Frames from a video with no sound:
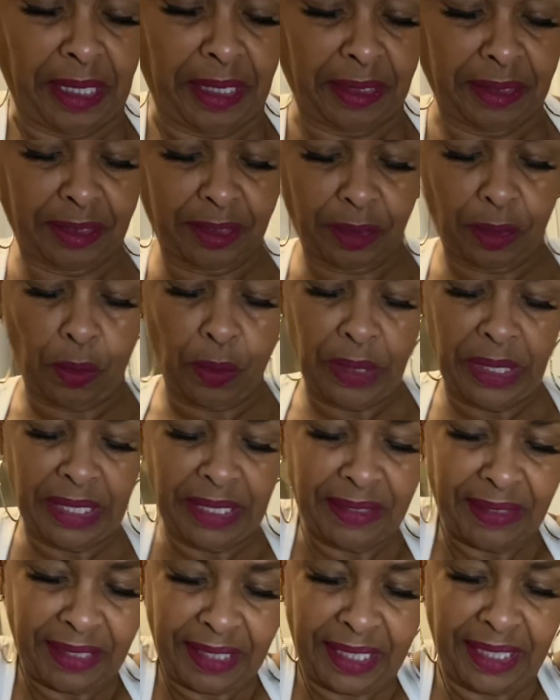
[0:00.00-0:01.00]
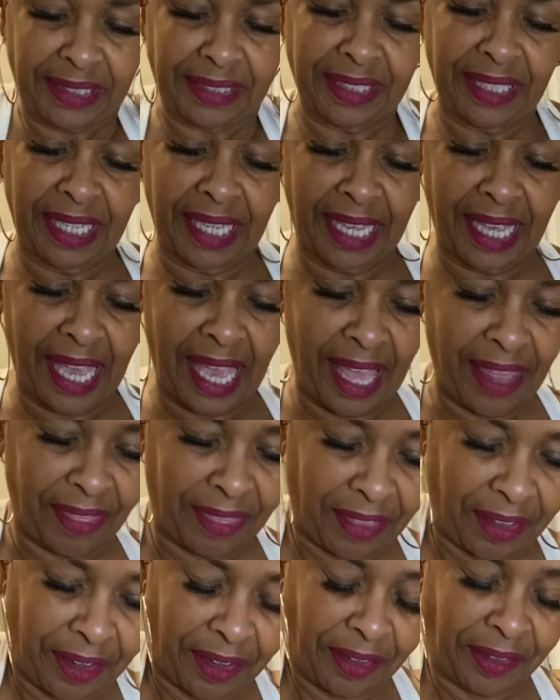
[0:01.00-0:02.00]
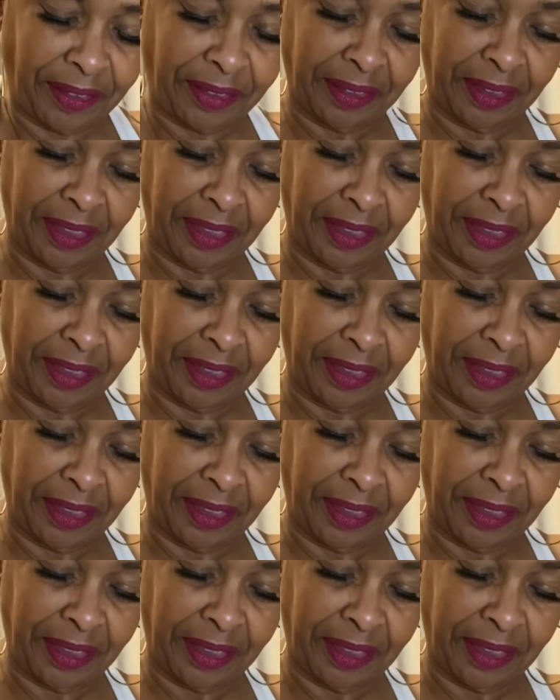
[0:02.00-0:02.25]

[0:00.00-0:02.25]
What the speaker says: squeezing it together.